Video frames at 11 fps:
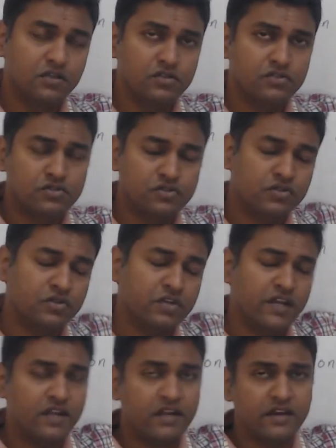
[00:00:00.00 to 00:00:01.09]
So net
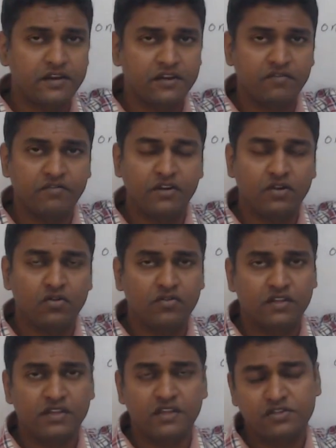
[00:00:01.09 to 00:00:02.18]
electric field over
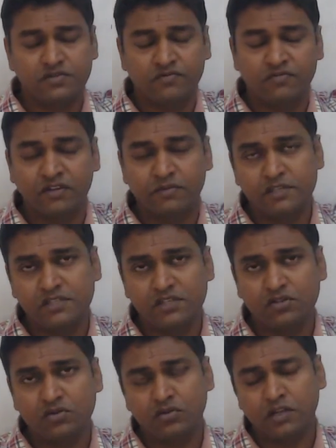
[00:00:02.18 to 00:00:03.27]
there will be
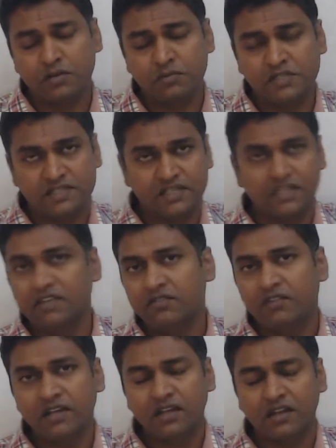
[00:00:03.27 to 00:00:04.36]
zero. That means
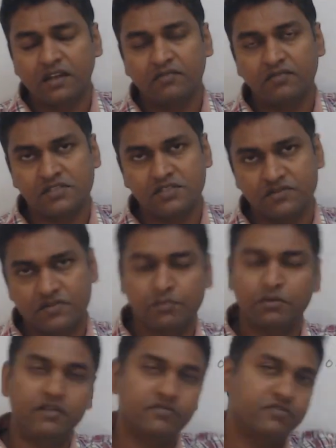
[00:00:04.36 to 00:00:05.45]
E1, which is from
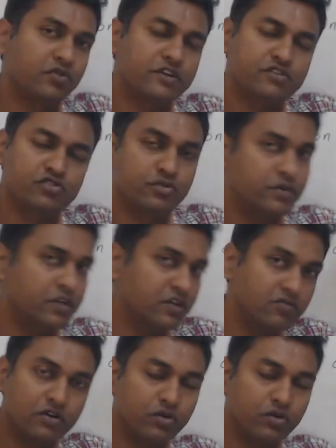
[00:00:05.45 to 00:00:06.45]
left to right, should be equal to